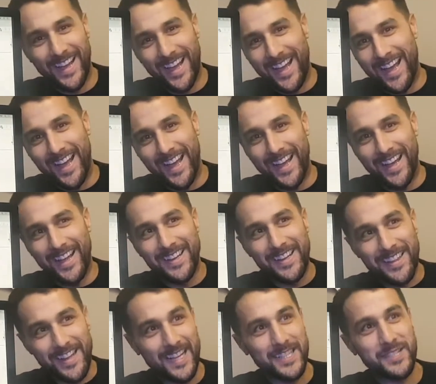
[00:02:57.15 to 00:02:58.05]

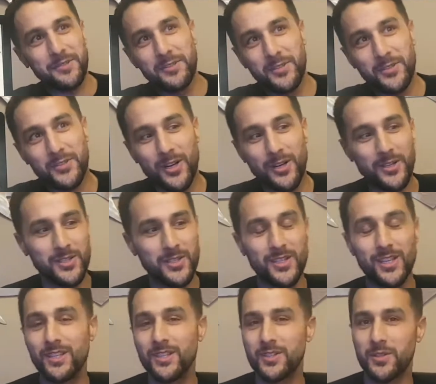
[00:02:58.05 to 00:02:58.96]
And that's when you start to
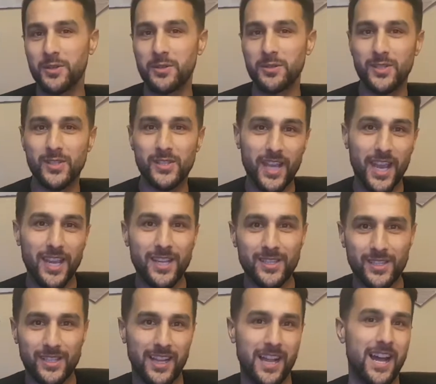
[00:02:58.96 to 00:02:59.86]
see these insane
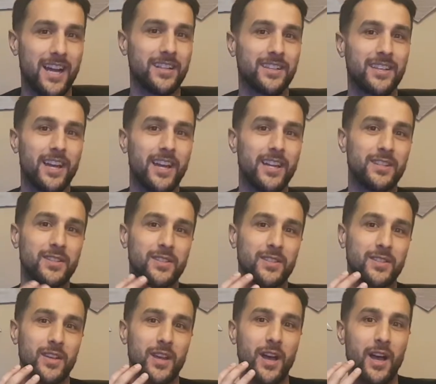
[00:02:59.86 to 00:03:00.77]

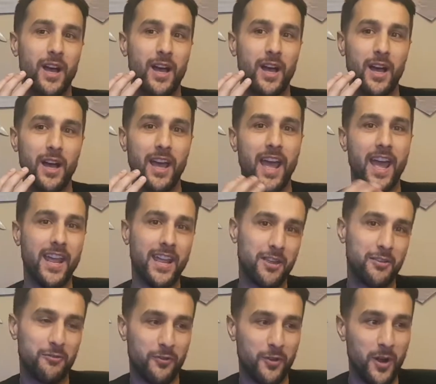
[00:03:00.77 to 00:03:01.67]
stalactites uh,
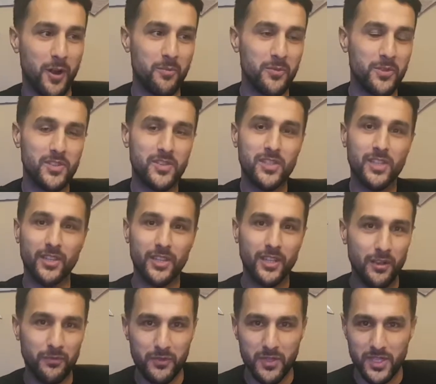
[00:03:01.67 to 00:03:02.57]
hanging from the
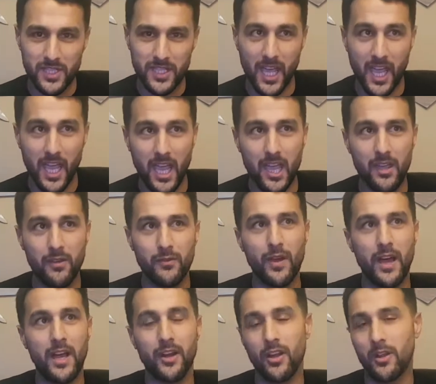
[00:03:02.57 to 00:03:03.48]
ceiling of this cave
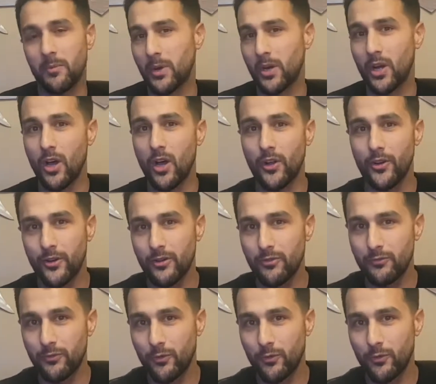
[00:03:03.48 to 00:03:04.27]
at about one hundred